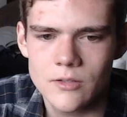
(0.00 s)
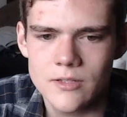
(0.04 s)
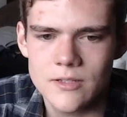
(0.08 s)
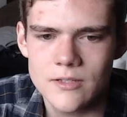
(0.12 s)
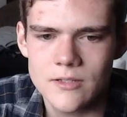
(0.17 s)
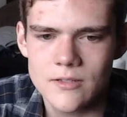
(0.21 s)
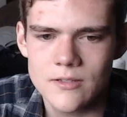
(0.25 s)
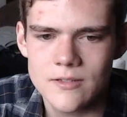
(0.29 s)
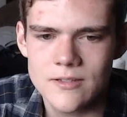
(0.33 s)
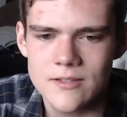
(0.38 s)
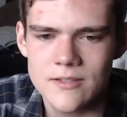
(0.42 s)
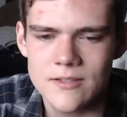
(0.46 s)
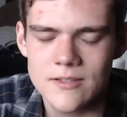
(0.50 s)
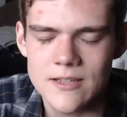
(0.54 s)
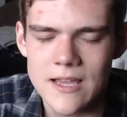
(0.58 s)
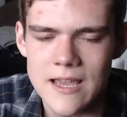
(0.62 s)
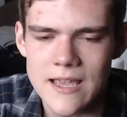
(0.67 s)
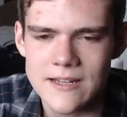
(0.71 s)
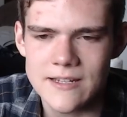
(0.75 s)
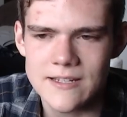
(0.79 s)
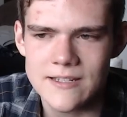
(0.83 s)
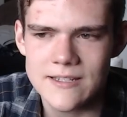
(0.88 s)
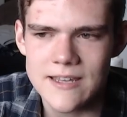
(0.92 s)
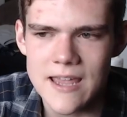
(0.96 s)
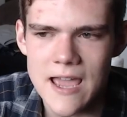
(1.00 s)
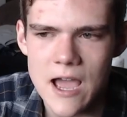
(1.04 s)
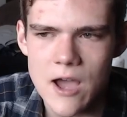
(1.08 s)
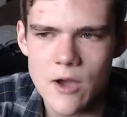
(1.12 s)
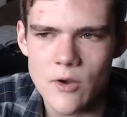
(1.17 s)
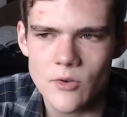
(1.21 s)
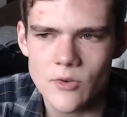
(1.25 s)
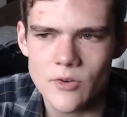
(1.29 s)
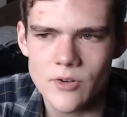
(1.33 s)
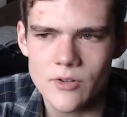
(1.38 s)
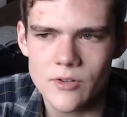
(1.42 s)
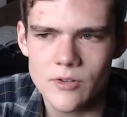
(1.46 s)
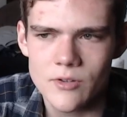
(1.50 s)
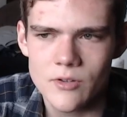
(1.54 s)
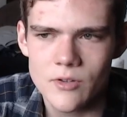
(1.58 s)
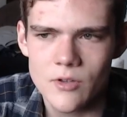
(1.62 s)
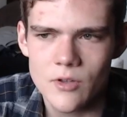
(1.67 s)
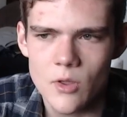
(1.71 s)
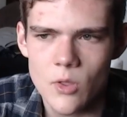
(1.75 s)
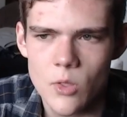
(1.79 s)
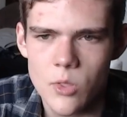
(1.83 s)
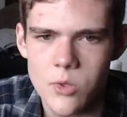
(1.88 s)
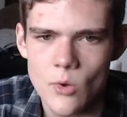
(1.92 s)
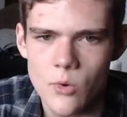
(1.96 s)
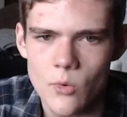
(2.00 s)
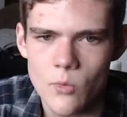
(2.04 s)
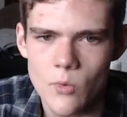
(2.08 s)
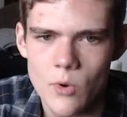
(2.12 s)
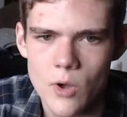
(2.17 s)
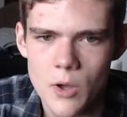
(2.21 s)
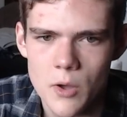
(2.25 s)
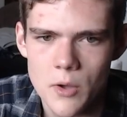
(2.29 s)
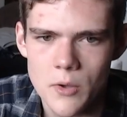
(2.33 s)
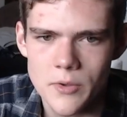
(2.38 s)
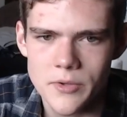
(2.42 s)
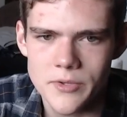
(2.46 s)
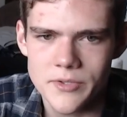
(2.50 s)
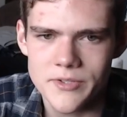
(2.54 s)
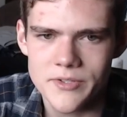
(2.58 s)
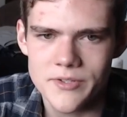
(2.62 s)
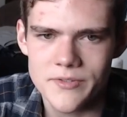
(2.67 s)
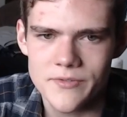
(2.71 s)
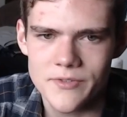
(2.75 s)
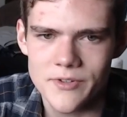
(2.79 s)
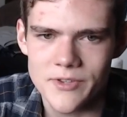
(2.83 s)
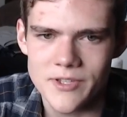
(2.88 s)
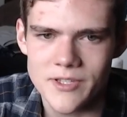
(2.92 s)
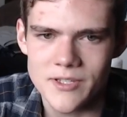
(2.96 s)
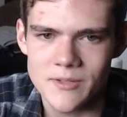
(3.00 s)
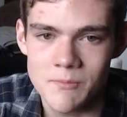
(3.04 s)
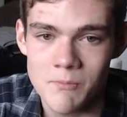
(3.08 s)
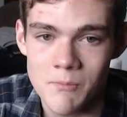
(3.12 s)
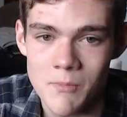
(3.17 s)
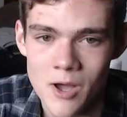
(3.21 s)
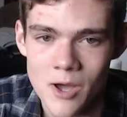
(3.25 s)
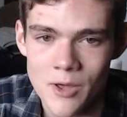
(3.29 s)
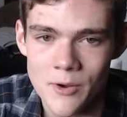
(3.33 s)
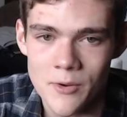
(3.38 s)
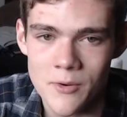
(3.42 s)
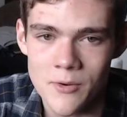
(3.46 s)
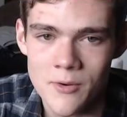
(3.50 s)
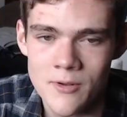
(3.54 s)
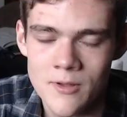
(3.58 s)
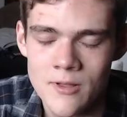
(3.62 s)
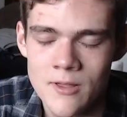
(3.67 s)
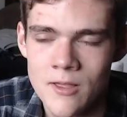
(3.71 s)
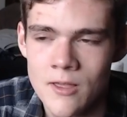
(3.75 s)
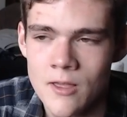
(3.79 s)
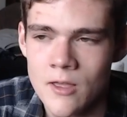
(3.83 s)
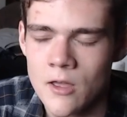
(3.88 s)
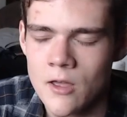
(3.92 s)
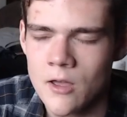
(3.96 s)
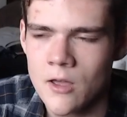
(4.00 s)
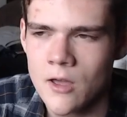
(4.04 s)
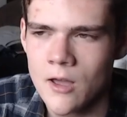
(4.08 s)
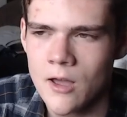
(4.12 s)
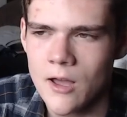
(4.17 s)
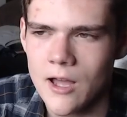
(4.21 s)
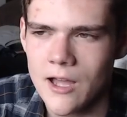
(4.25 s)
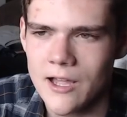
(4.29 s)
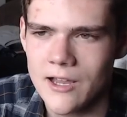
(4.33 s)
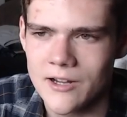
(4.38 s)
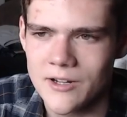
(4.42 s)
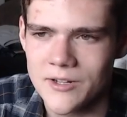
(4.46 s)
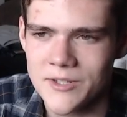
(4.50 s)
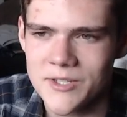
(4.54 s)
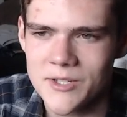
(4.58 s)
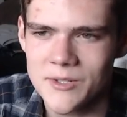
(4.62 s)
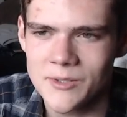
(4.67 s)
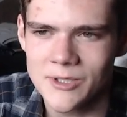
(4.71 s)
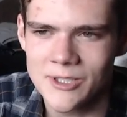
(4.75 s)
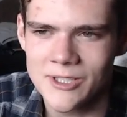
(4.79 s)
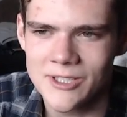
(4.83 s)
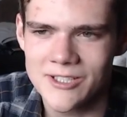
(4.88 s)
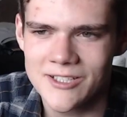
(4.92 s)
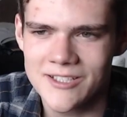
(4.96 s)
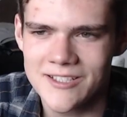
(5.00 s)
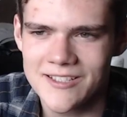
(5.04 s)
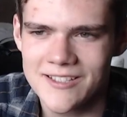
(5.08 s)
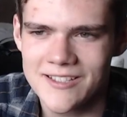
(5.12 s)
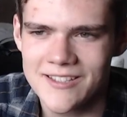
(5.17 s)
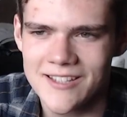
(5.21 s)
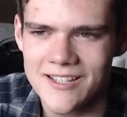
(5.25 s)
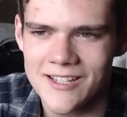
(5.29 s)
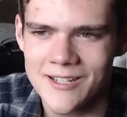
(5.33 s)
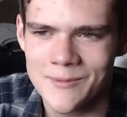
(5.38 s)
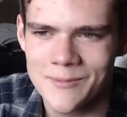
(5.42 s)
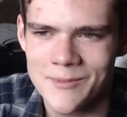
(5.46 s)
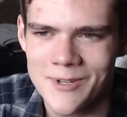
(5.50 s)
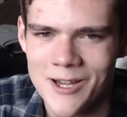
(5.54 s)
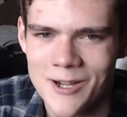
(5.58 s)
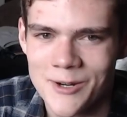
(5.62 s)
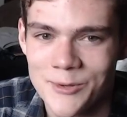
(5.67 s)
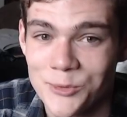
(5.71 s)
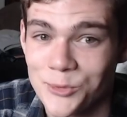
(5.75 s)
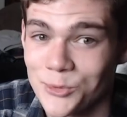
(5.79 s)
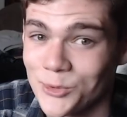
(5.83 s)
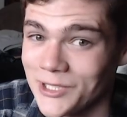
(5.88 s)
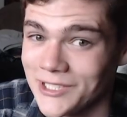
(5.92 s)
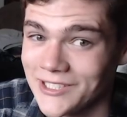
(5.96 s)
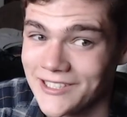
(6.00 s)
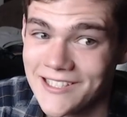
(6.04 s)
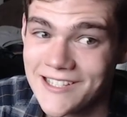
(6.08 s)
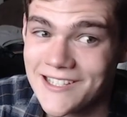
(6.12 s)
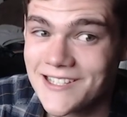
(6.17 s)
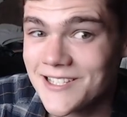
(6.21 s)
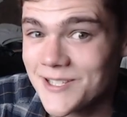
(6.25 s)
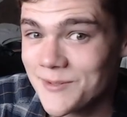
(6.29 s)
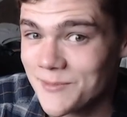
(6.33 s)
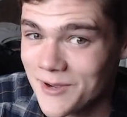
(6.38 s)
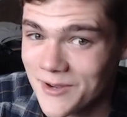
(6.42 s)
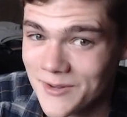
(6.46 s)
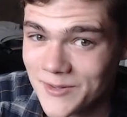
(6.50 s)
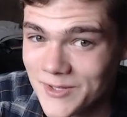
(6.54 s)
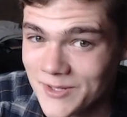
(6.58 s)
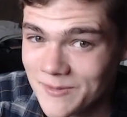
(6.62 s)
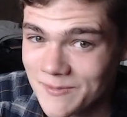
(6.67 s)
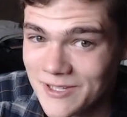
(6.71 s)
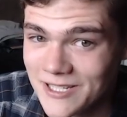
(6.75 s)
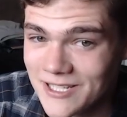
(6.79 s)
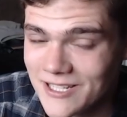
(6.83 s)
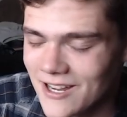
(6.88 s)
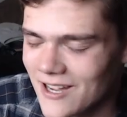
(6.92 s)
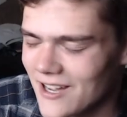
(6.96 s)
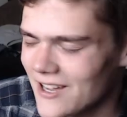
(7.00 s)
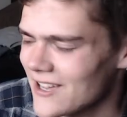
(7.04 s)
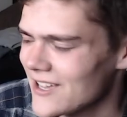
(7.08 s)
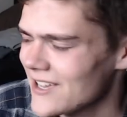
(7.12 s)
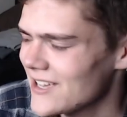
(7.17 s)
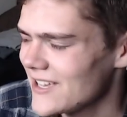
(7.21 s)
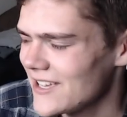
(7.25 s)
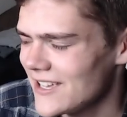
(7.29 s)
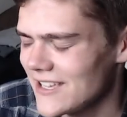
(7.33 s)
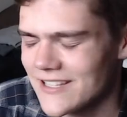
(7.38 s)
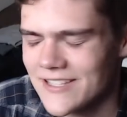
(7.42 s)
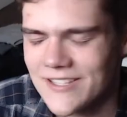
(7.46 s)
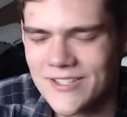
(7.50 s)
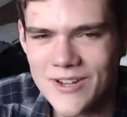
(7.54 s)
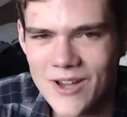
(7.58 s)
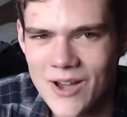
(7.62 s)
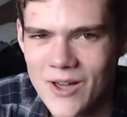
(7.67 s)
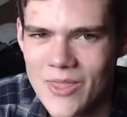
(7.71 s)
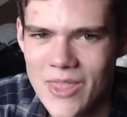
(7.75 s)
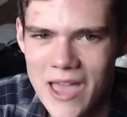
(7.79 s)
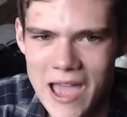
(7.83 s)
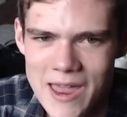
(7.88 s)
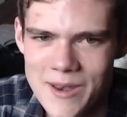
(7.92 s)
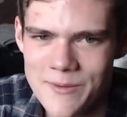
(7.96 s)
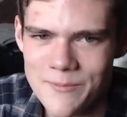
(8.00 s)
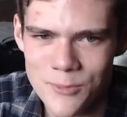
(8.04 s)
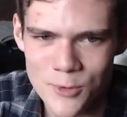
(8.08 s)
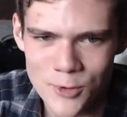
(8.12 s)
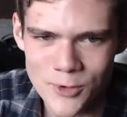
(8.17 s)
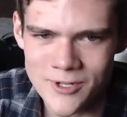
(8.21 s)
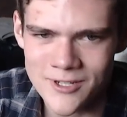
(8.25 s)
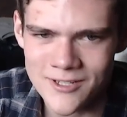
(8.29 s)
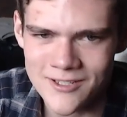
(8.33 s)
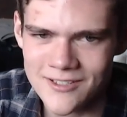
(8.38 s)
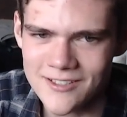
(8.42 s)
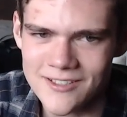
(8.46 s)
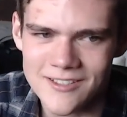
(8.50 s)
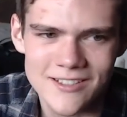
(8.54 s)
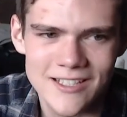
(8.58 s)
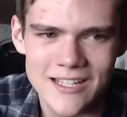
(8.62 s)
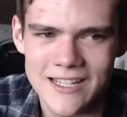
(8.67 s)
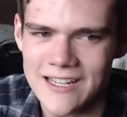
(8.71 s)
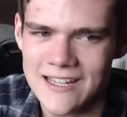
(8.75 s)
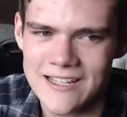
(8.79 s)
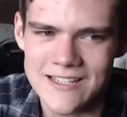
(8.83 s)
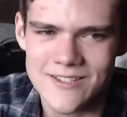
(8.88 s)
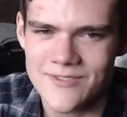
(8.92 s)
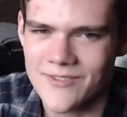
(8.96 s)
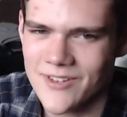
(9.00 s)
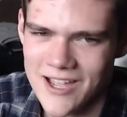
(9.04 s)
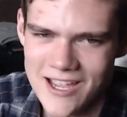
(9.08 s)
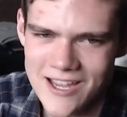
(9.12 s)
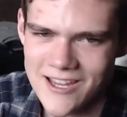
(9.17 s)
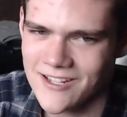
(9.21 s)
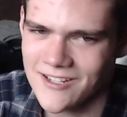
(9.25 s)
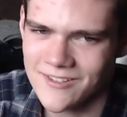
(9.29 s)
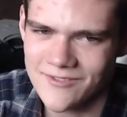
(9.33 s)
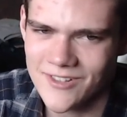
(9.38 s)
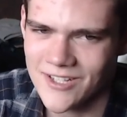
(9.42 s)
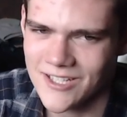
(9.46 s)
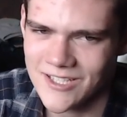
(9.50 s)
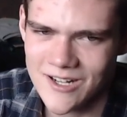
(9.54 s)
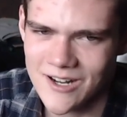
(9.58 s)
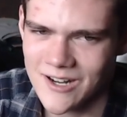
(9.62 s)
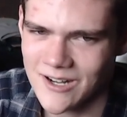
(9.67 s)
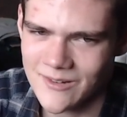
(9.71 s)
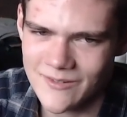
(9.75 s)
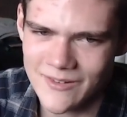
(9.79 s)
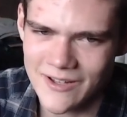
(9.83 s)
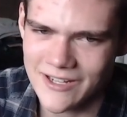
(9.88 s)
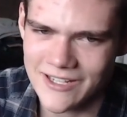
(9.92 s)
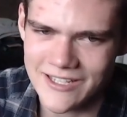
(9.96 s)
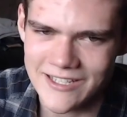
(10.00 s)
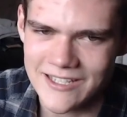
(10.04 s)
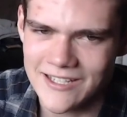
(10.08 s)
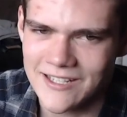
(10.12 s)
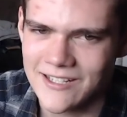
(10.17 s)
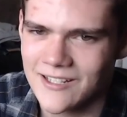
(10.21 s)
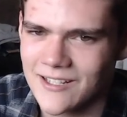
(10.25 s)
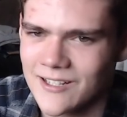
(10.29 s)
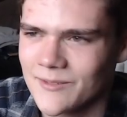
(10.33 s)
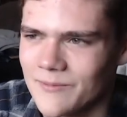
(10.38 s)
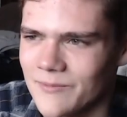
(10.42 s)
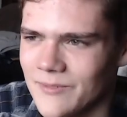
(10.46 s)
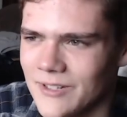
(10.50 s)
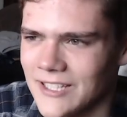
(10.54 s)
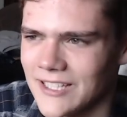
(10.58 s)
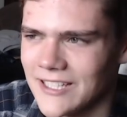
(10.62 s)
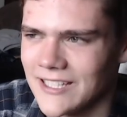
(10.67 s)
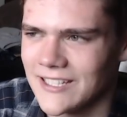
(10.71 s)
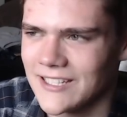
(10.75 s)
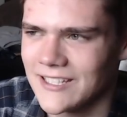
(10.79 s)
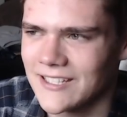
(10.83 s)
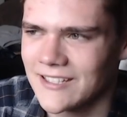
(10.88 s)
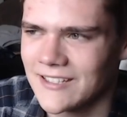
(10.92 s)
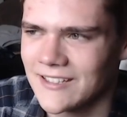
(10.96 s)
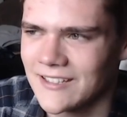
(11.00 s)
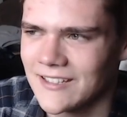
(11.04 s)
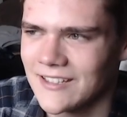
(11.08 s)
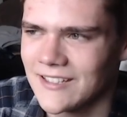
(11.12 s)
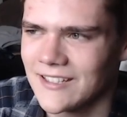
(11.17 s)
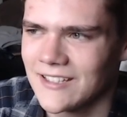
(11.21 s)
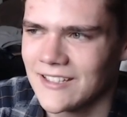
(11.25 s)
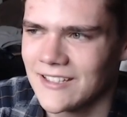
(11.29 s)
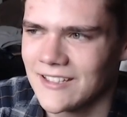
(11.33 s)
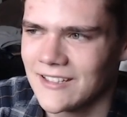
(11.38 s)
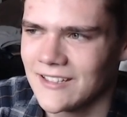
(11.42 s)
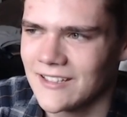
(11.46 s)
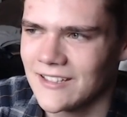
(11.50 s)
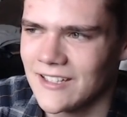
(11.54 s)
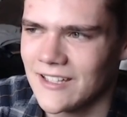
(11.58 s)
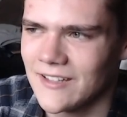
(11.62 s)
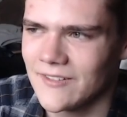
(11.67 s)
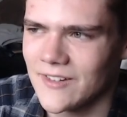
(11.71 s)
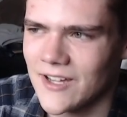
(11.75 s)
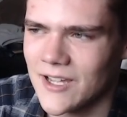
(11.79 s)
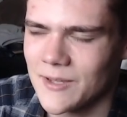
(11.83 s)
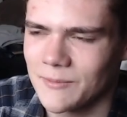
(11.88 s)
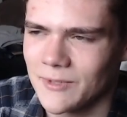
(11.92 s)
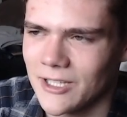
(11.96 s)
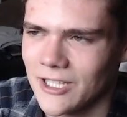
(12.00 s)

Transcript: sanded down the walls for this model. I also learned that I'm not really supposed to be it's not that important. Like, it's fine if I talk about it here, but like, if I'm